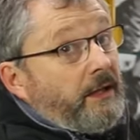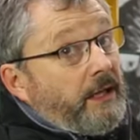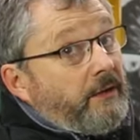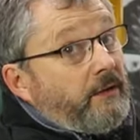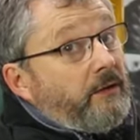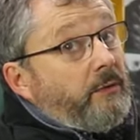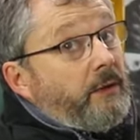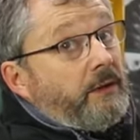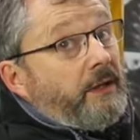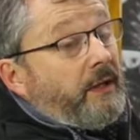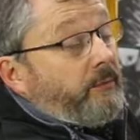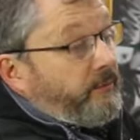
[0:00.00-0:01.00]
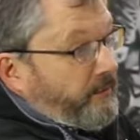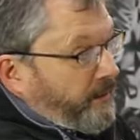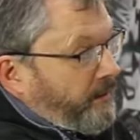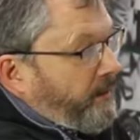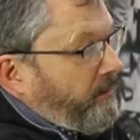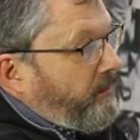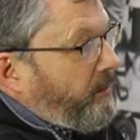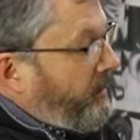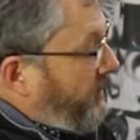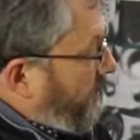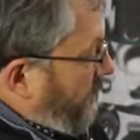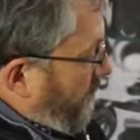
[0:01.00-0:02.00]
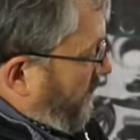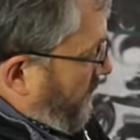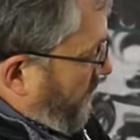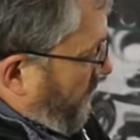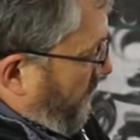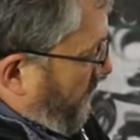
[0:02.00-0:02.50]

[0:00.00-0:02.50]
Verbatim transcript: had the quad lamps, had these twin system.